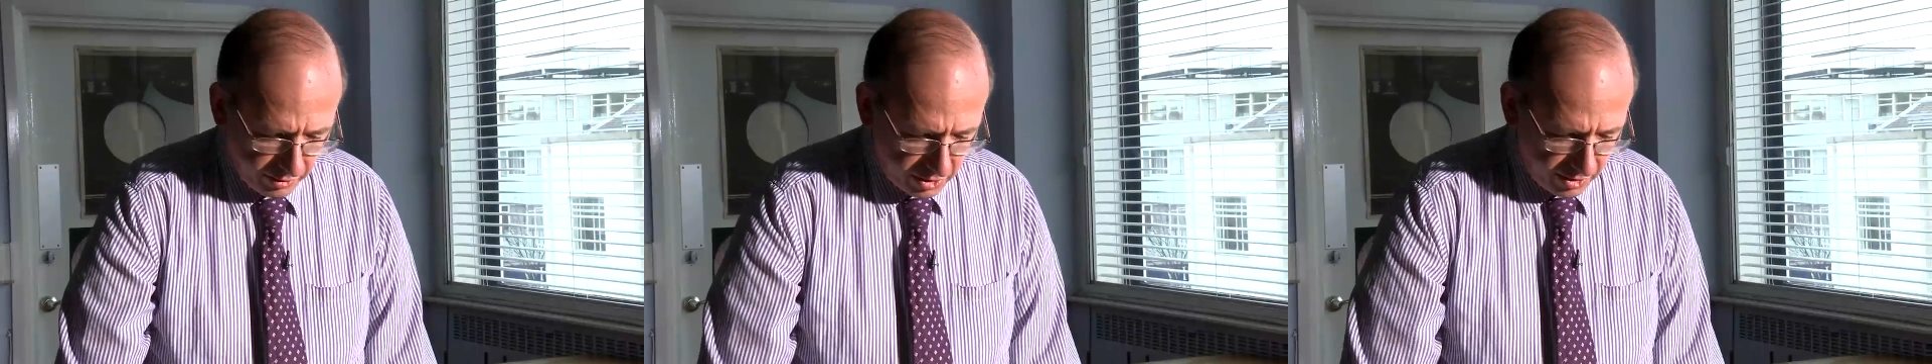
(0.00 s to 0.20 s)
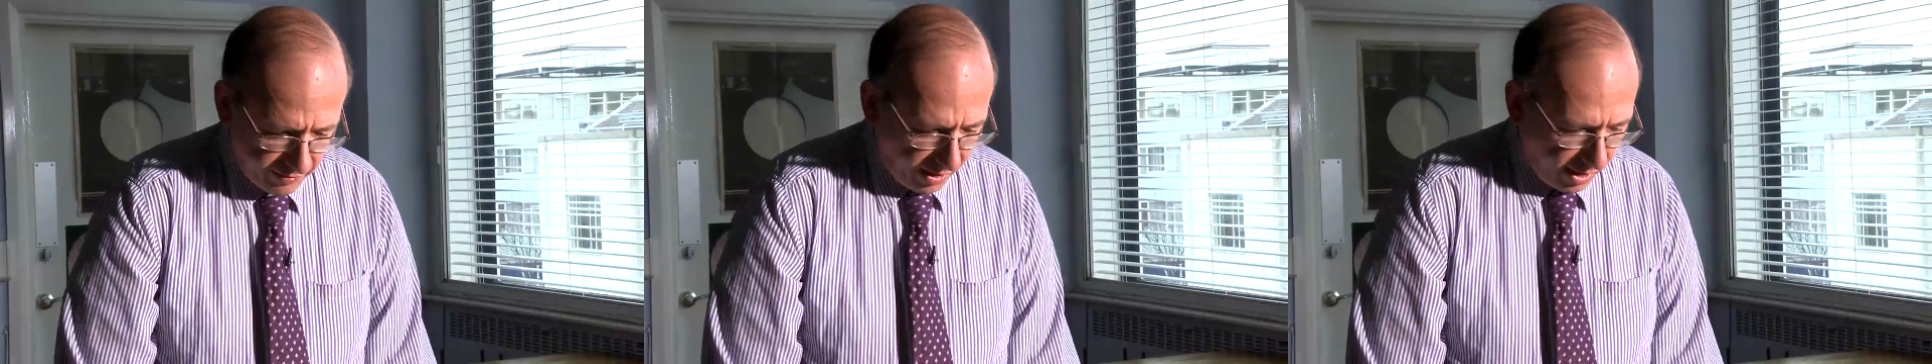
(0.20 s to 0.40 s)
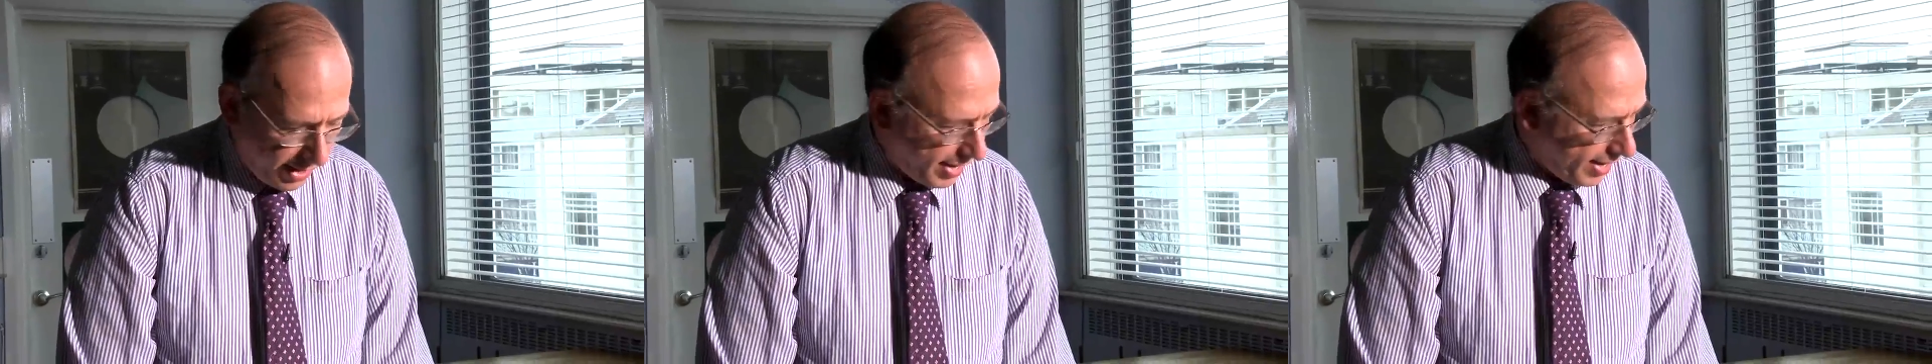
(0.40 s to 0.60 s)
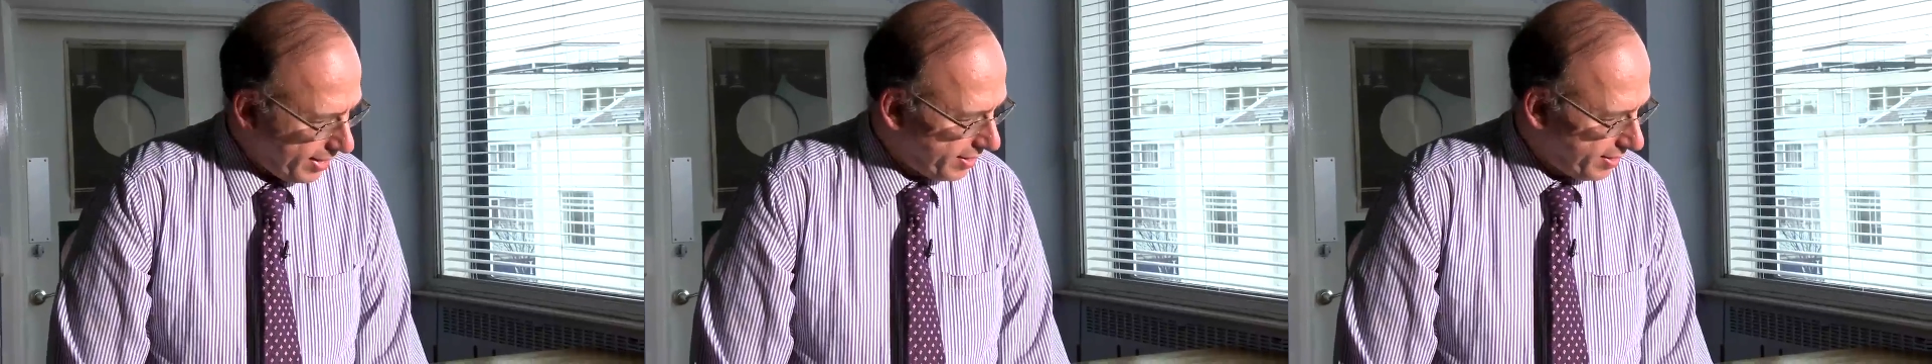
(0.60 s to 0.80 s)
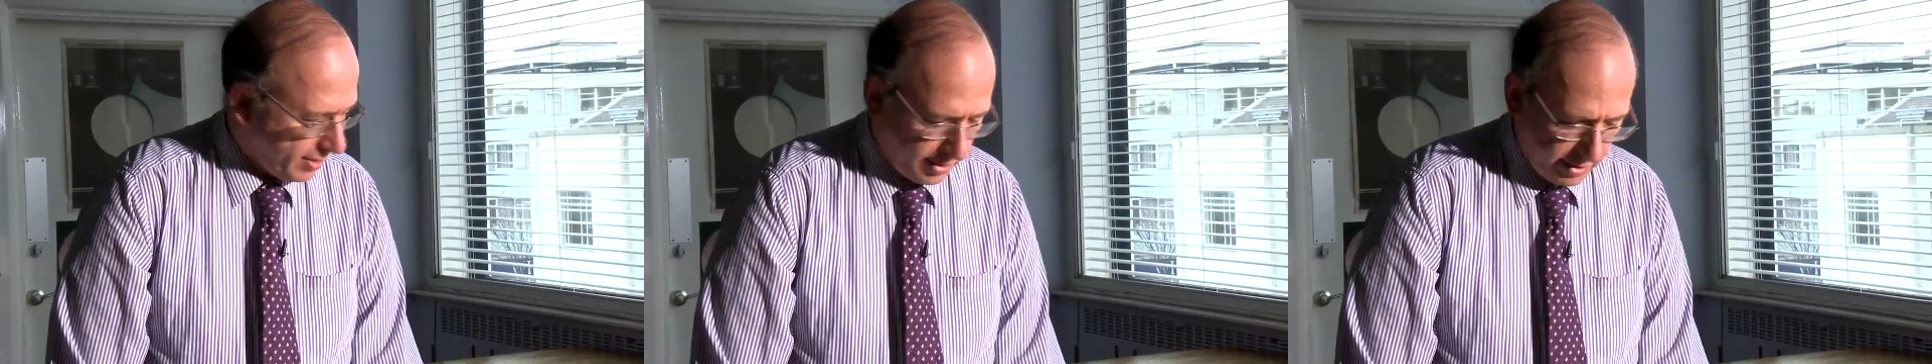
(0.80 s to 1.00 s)

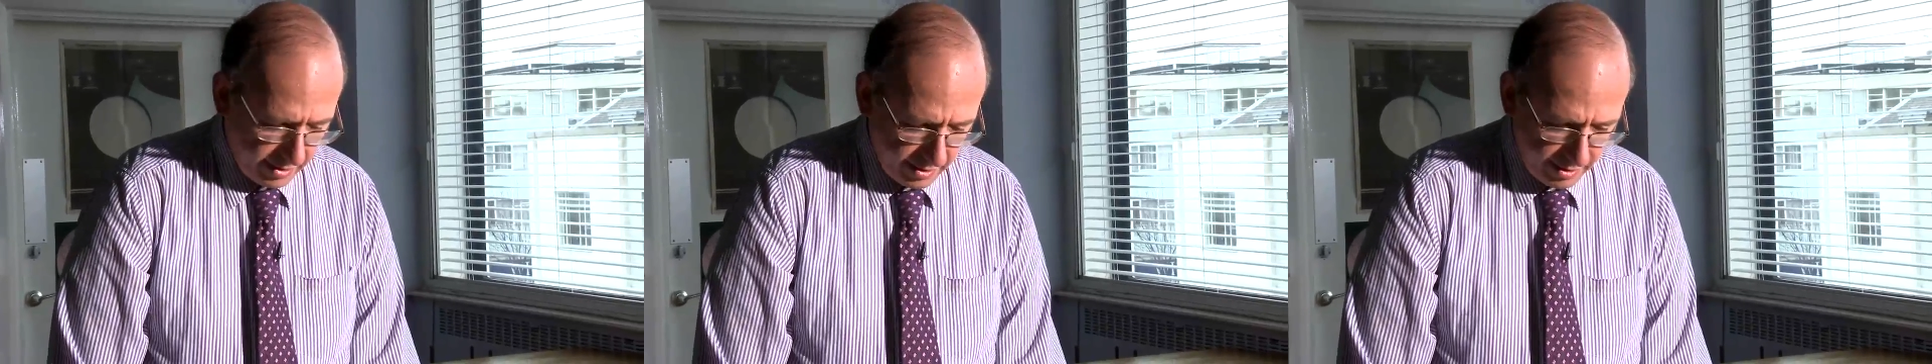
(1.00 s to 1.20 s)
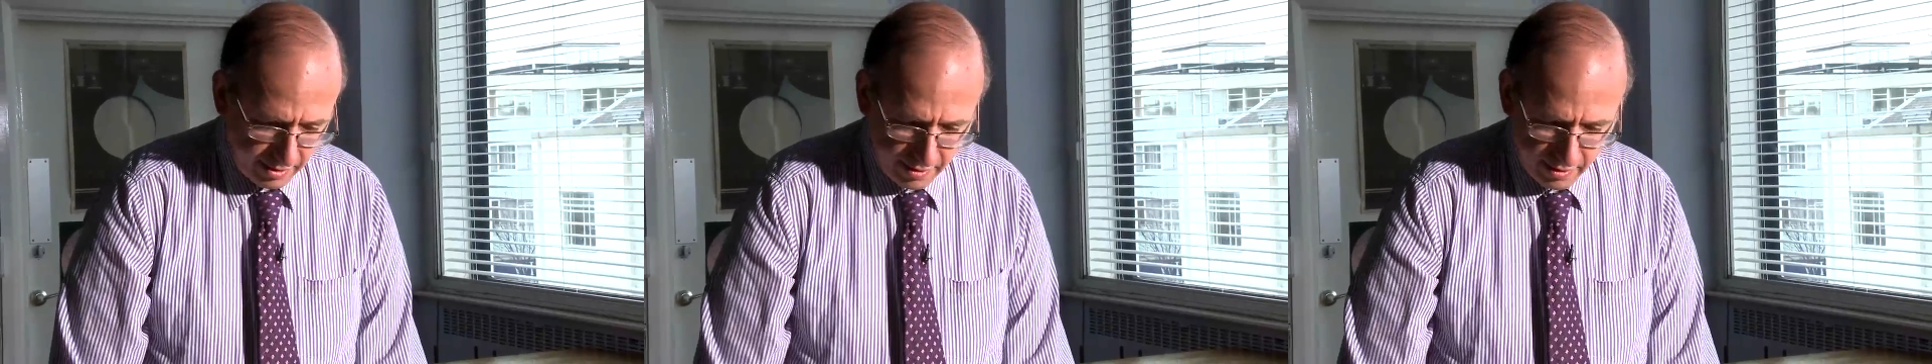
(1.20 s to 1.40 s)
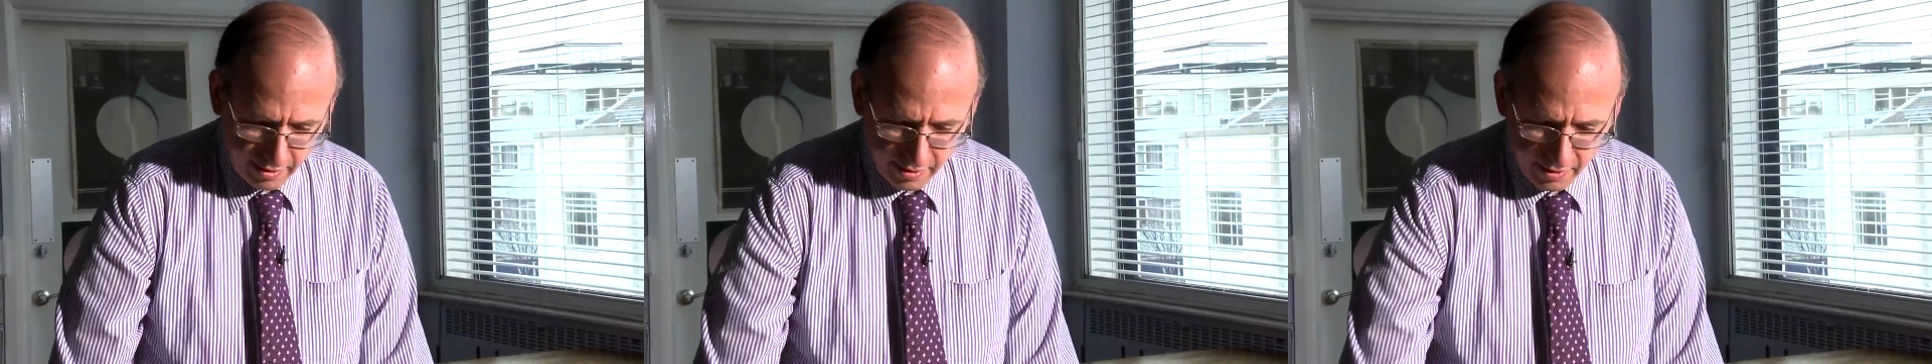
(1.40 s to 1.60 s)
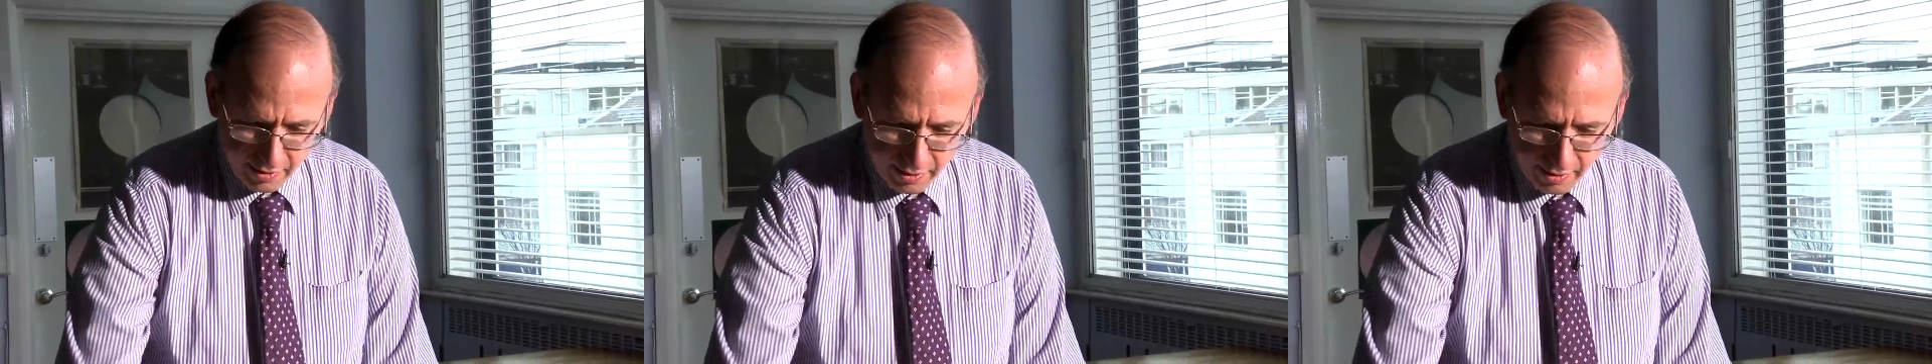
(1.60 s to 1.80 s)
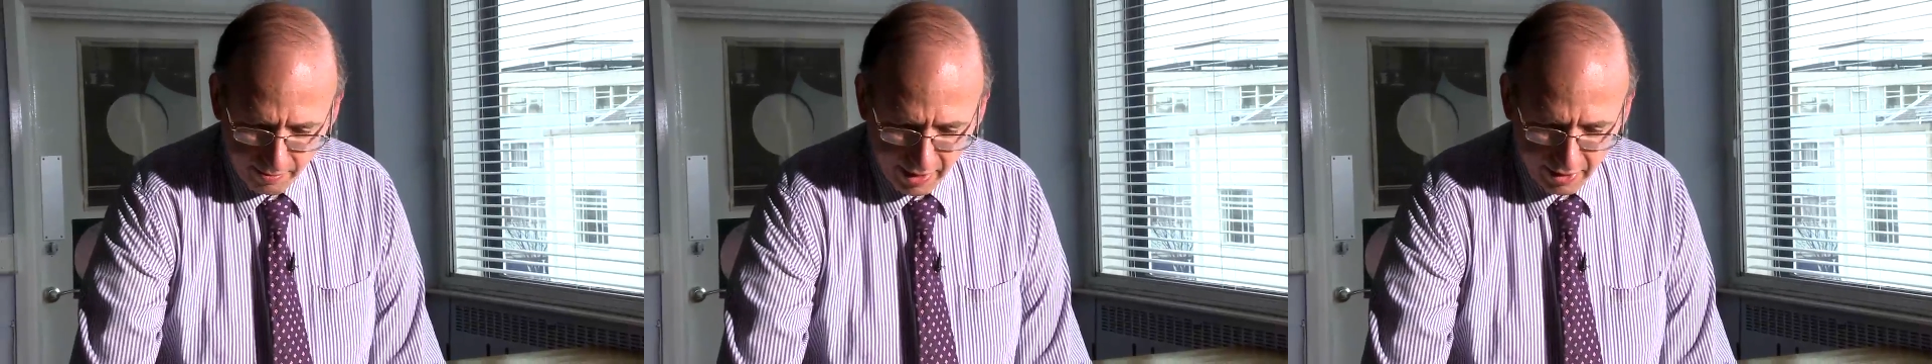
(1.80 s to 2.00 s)
divide
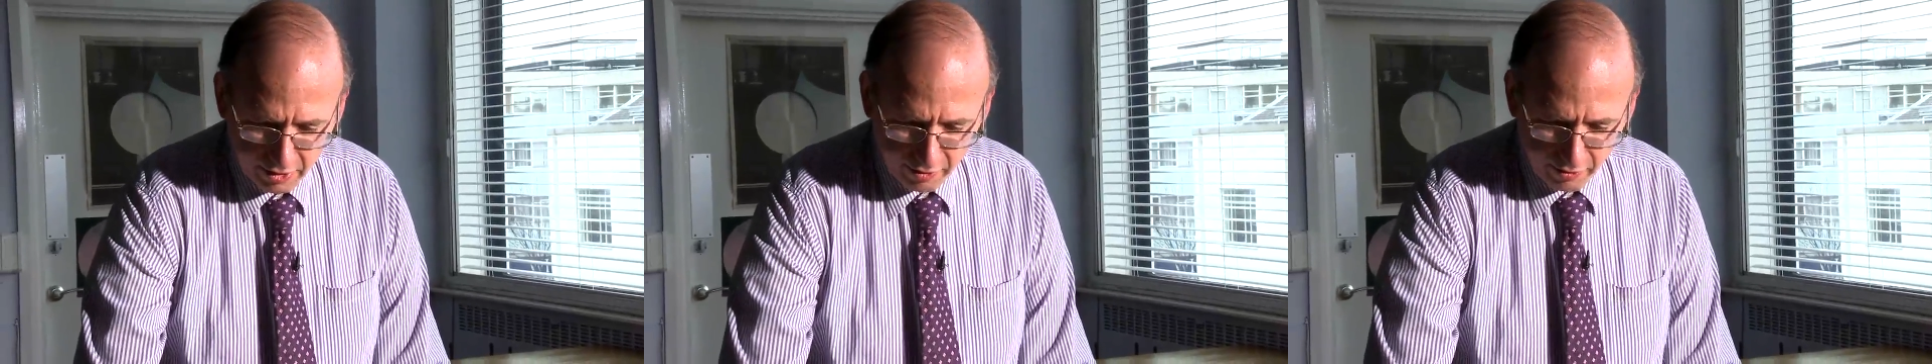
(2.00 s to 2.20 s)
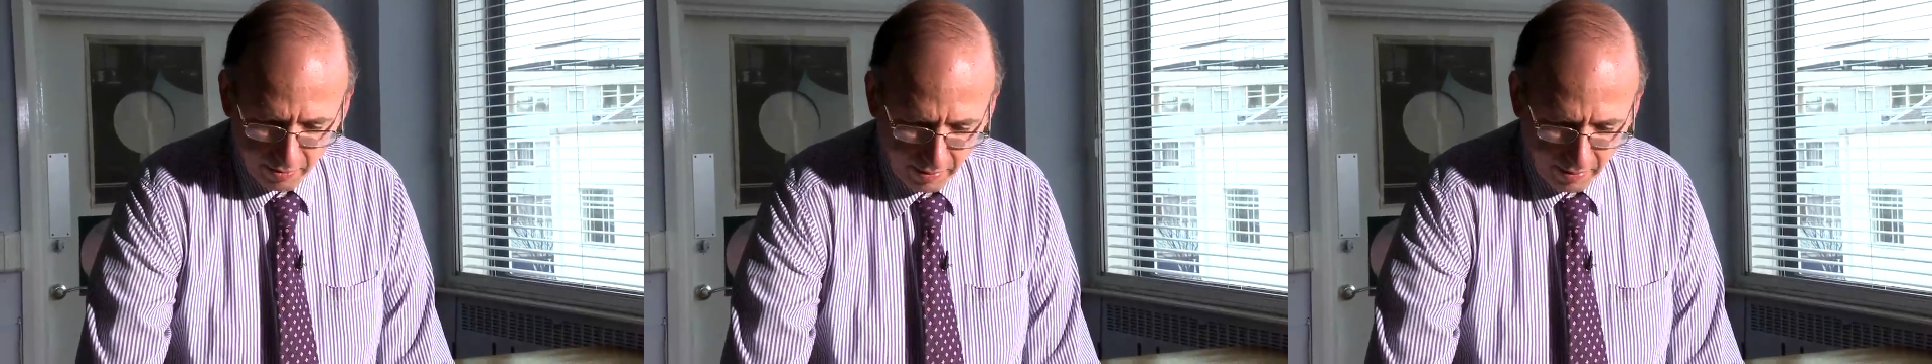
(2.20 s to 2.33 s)
the mass of